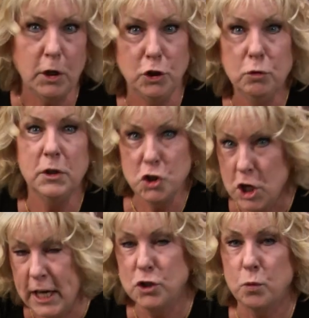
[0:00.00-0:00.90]
You
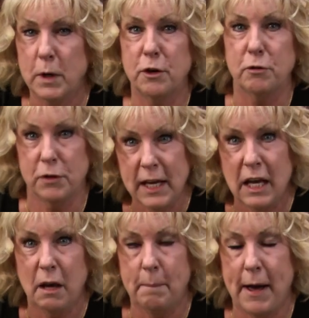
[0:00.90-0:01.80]
change what you're
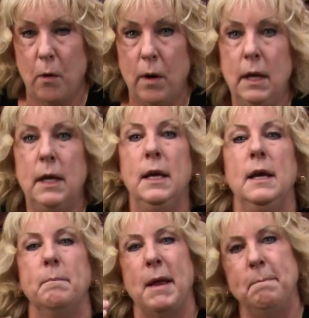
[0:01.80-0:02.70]
thinking about
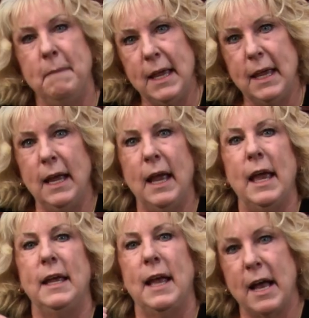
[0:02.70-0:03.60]
by making
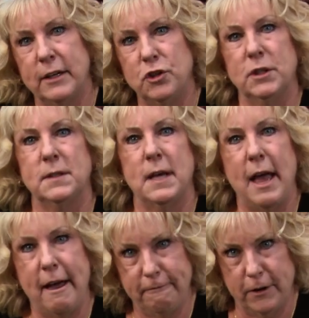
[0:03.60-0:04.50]
a conscious
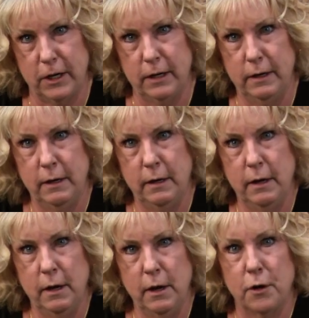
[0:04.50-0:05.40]
effort.
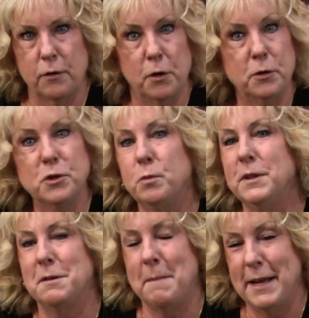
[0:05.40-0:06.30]
Those
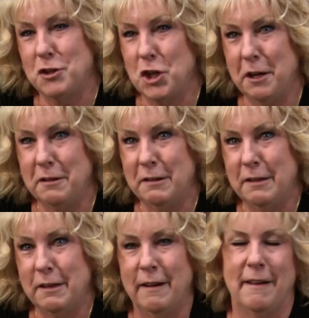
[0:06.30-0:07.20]
with dementia,
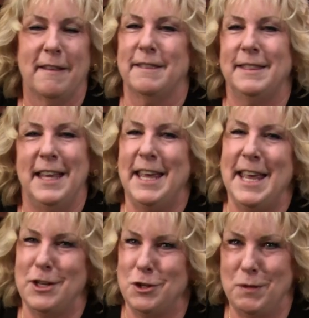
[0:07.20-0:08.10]
they
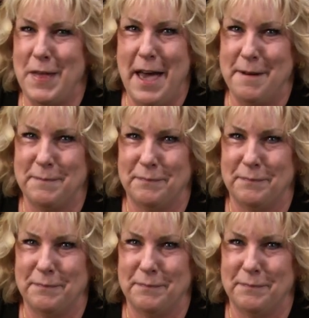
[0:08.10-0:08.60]
can't do that.